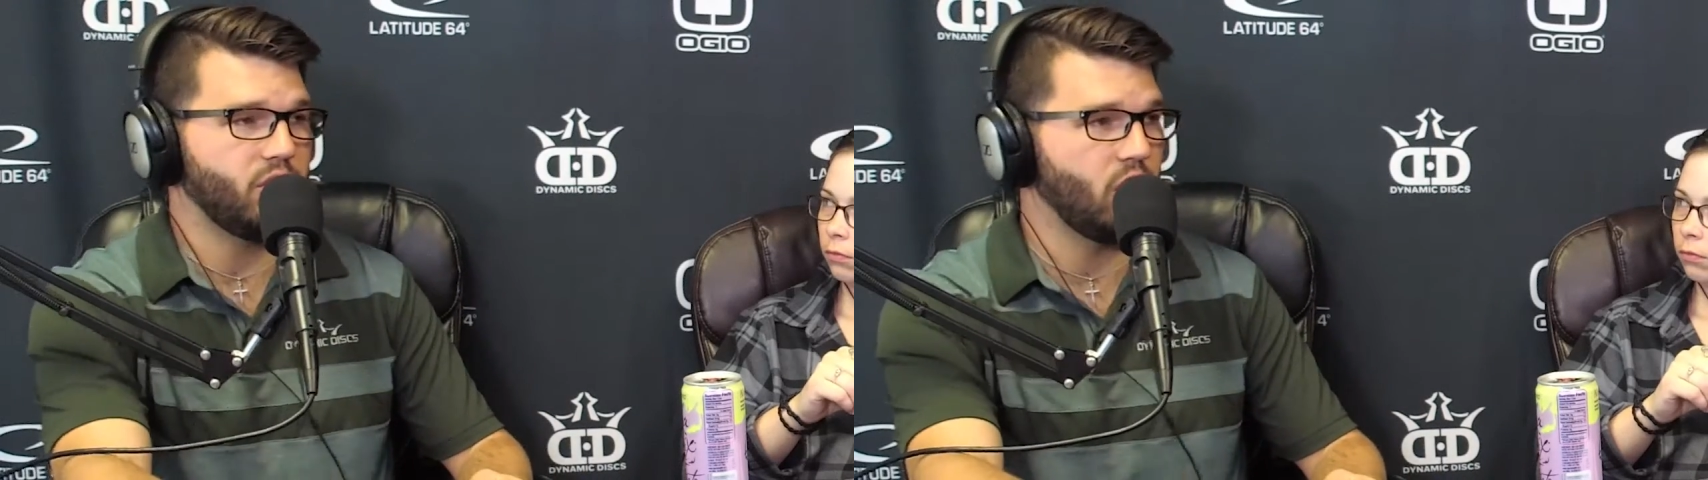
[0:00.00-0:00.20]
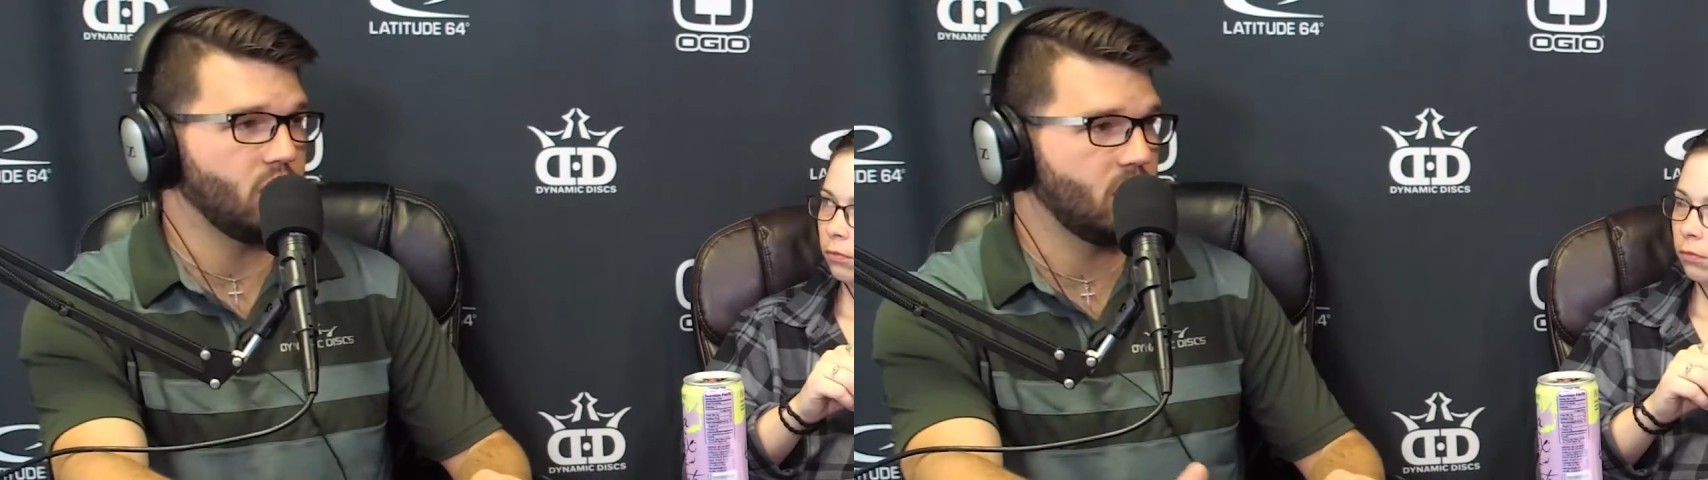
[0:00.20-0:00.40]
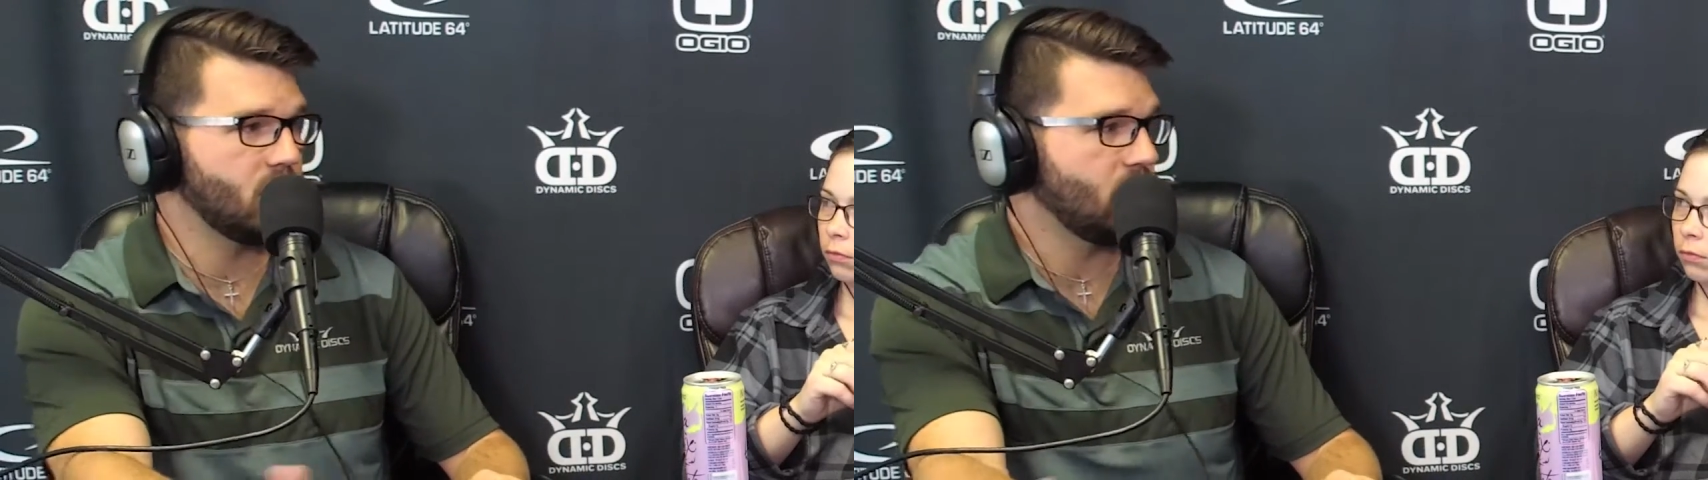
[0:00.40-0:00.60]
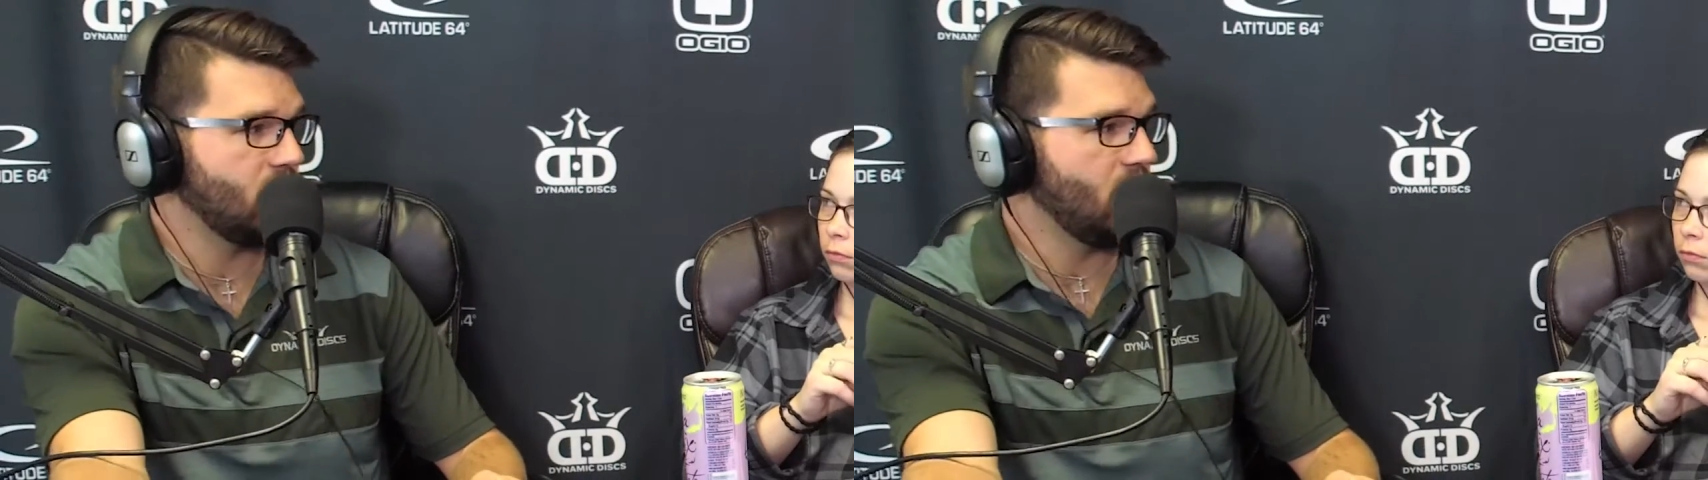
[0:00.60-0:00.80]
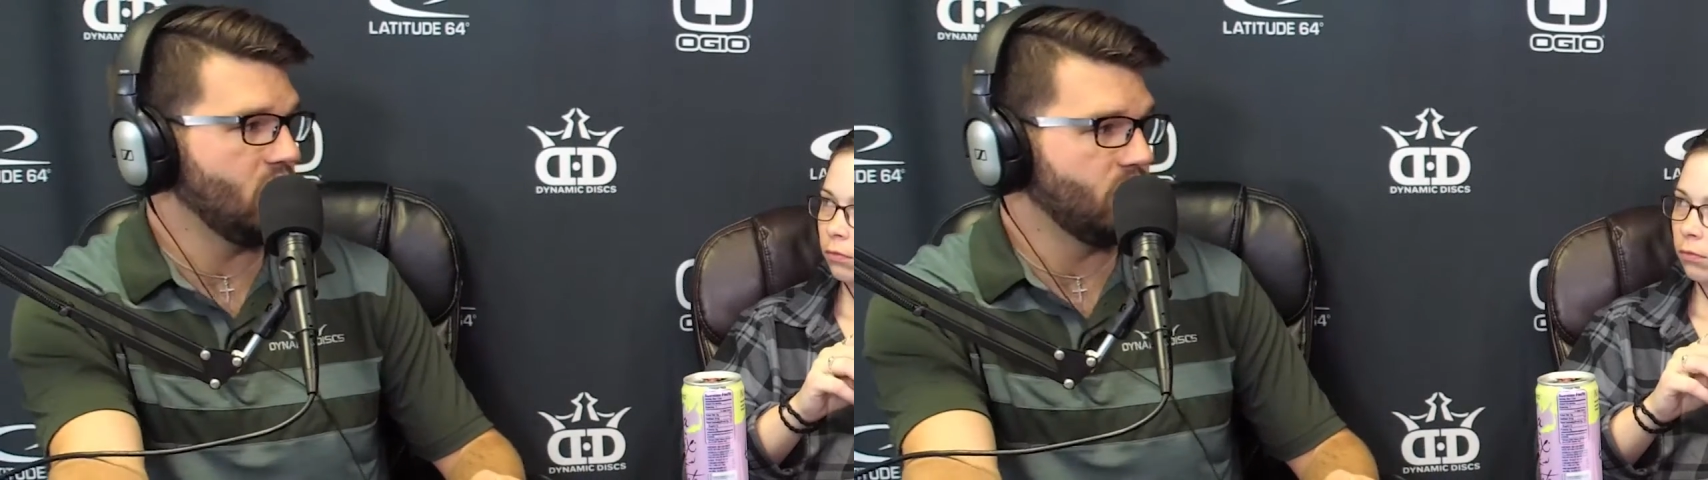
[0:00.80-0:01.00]
fault because I
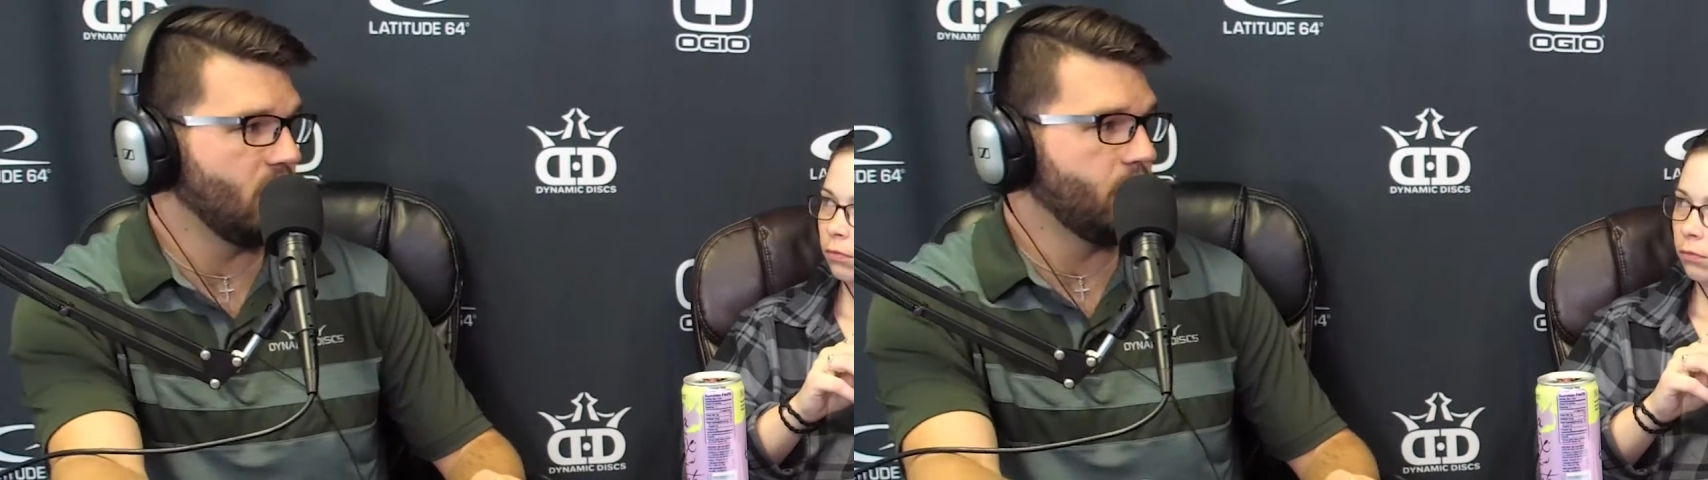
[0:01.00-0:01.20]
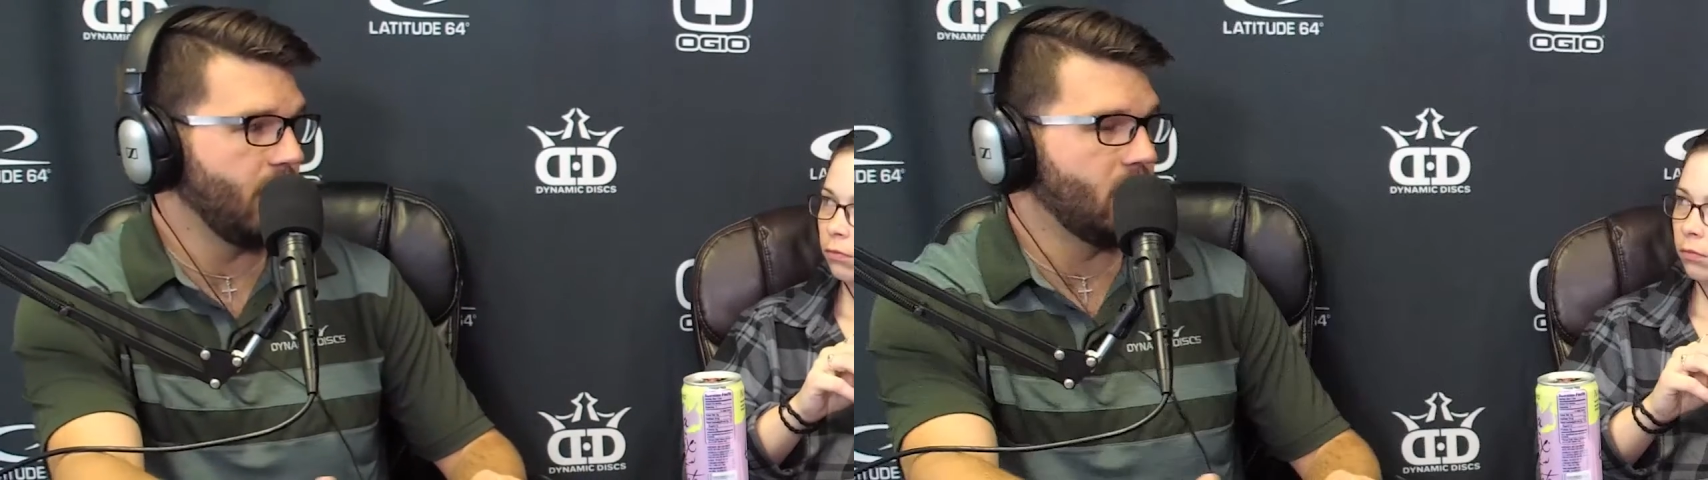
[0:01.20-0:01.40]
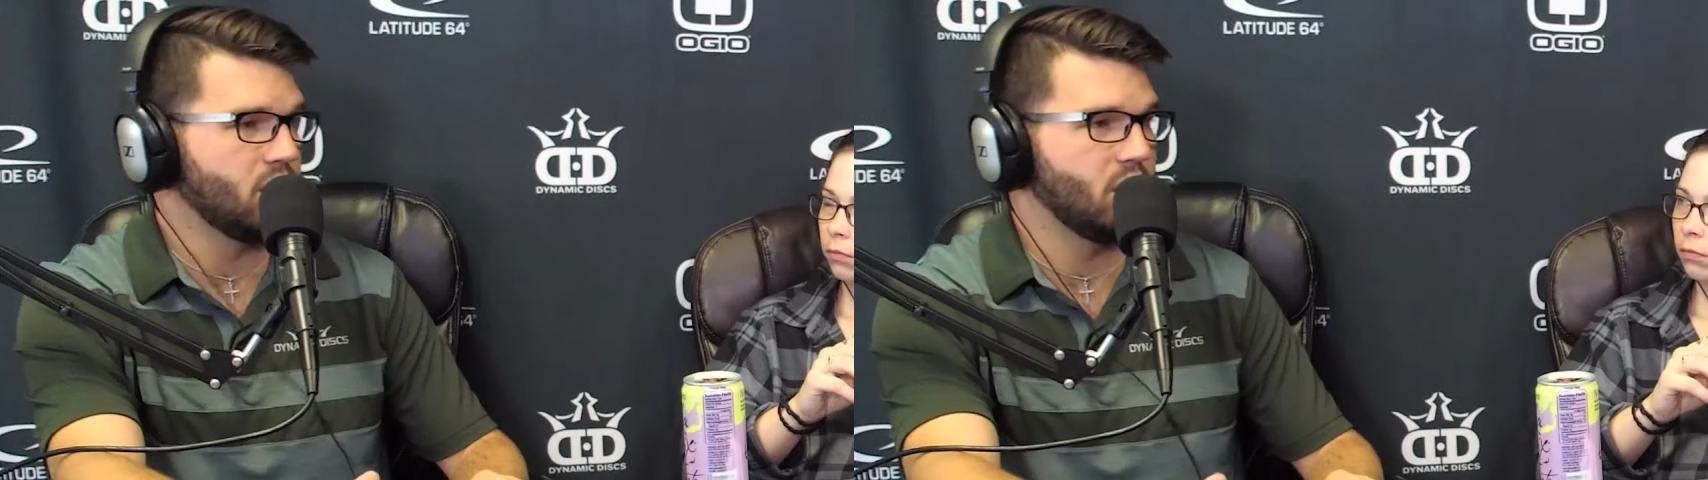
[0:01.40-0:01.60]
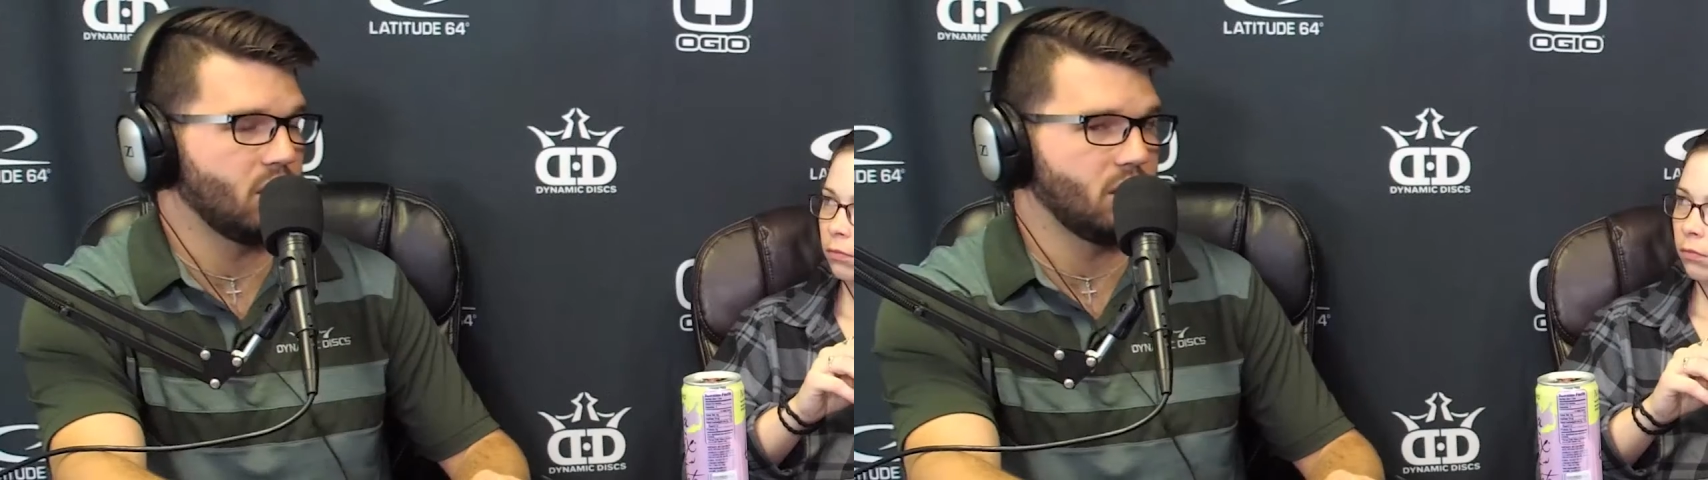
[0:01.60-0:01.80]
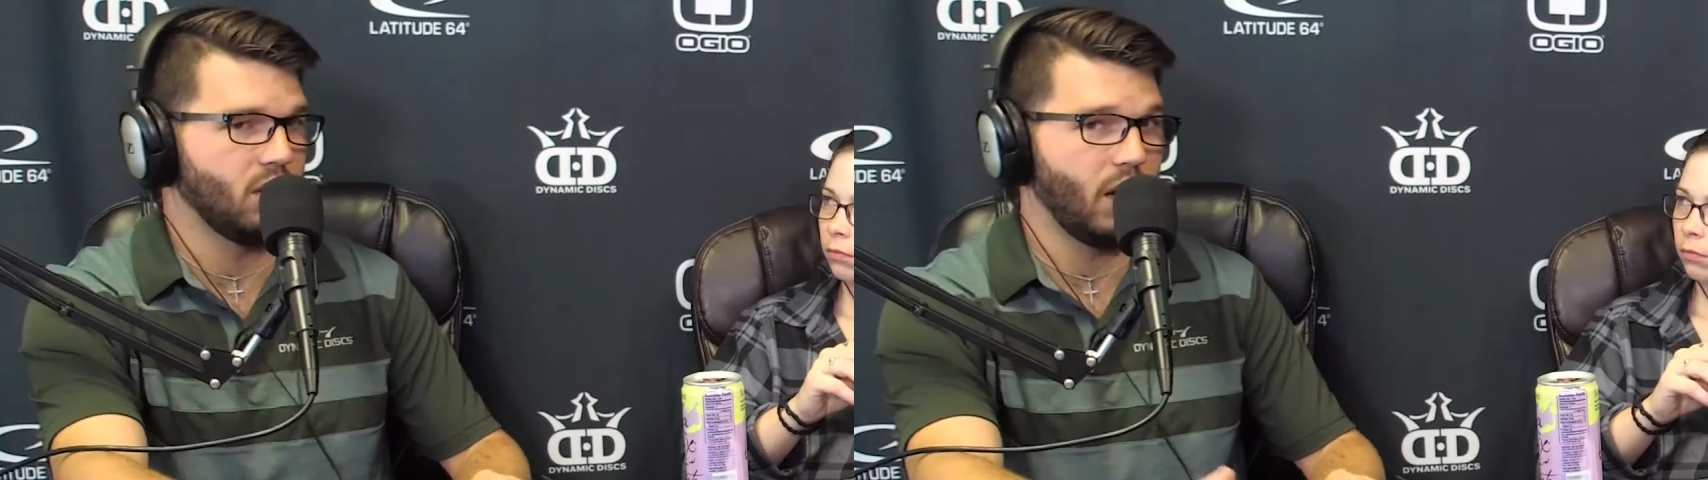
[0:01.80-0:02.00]
said he's very balanced at
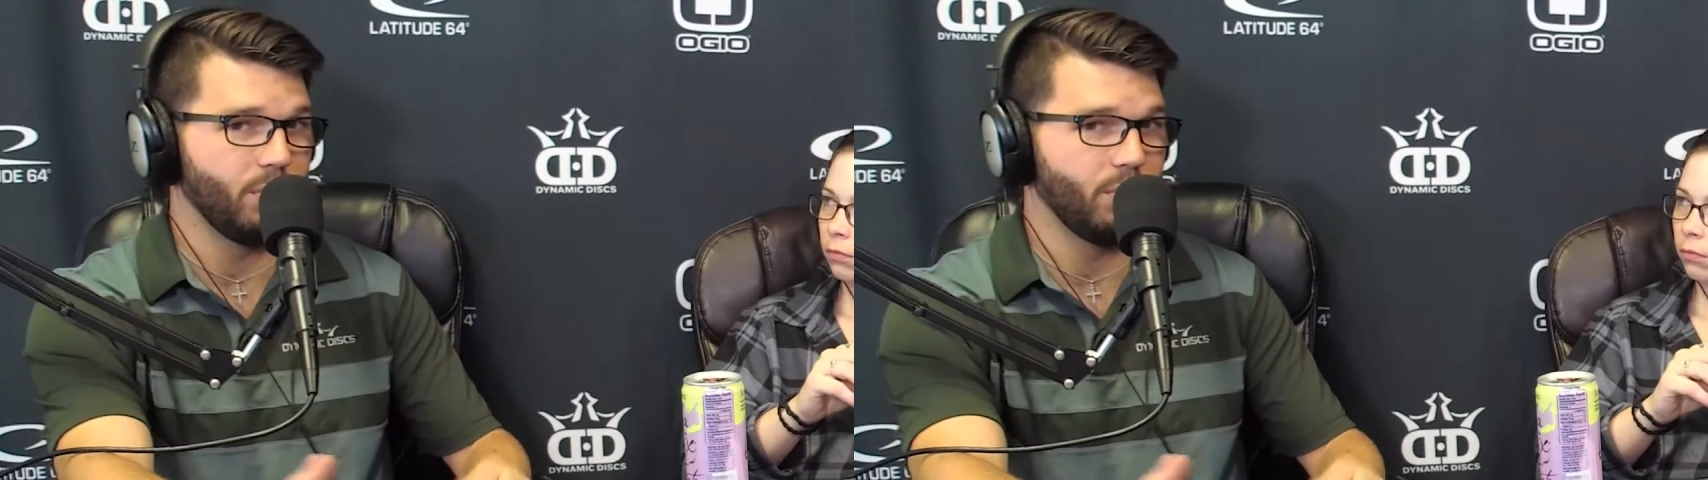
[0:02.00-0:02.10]
the time.